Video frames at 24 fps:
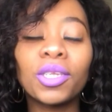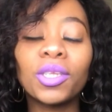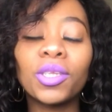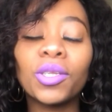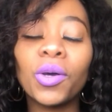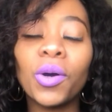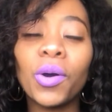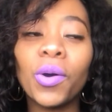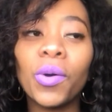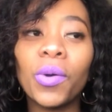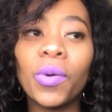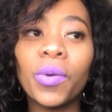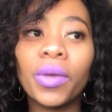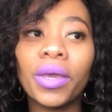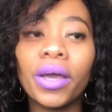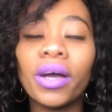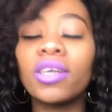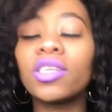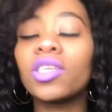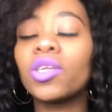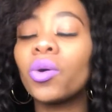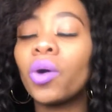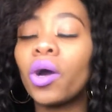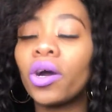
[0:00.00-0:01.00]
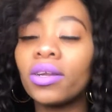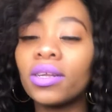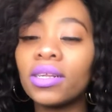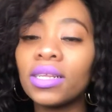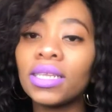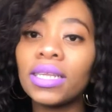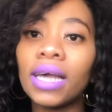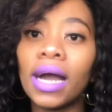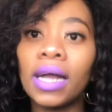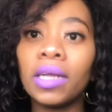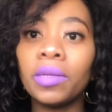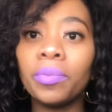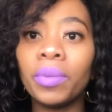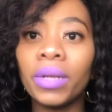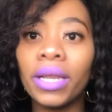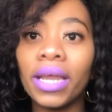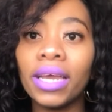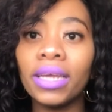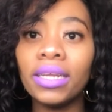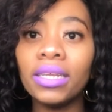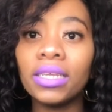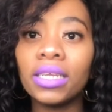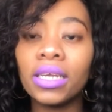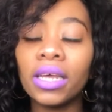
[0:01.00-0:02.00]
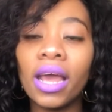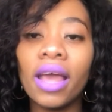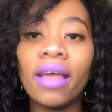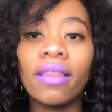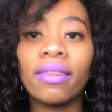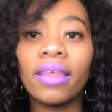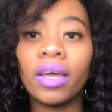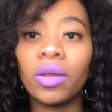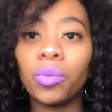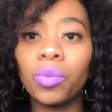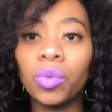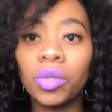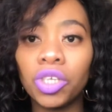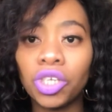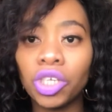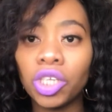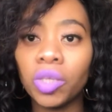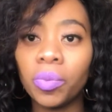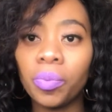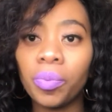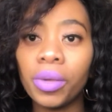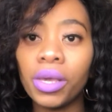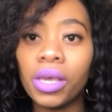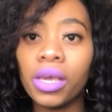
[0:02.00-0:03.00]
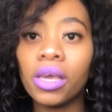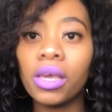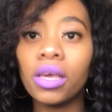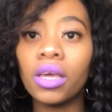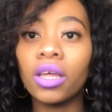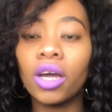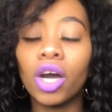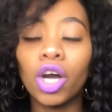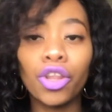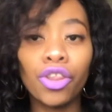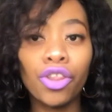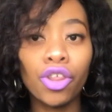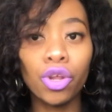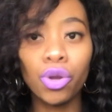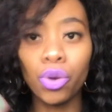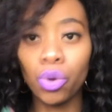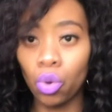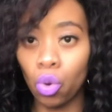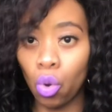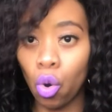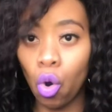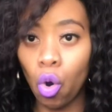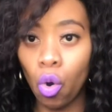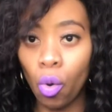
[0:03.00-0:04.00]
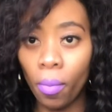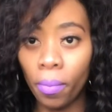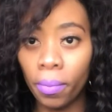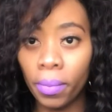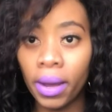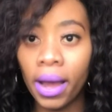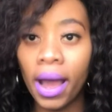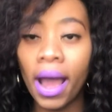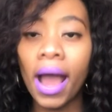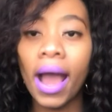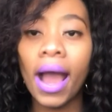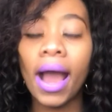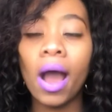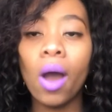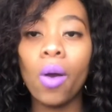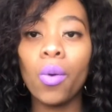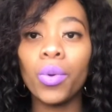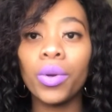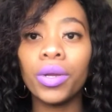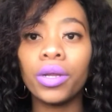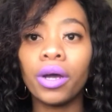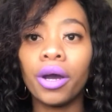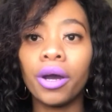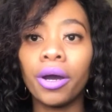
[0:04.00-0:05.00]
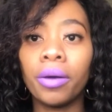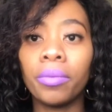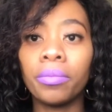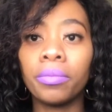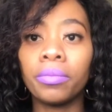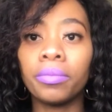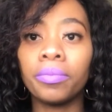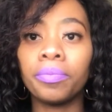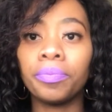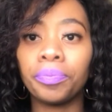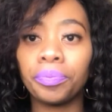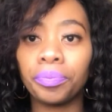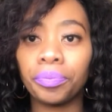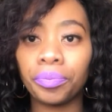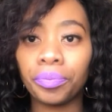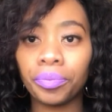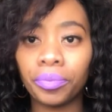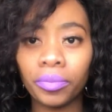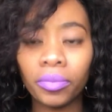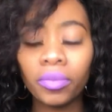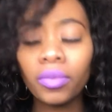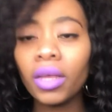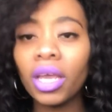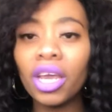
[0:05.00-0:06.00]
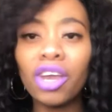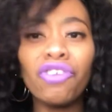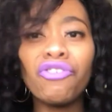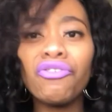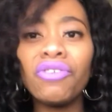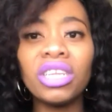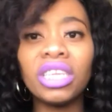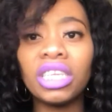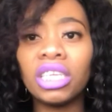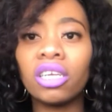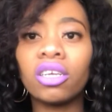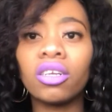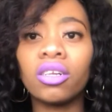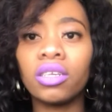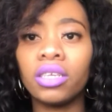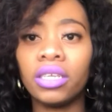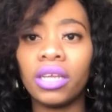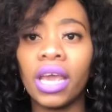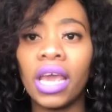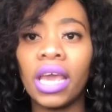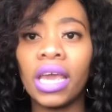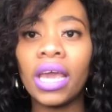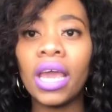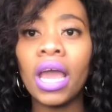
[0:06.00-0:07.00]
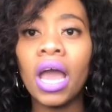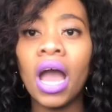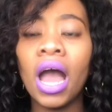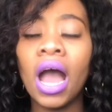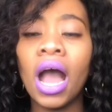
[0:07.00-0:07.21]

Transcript: so yeah, so on a side plate, that would just be the norm. I would every single day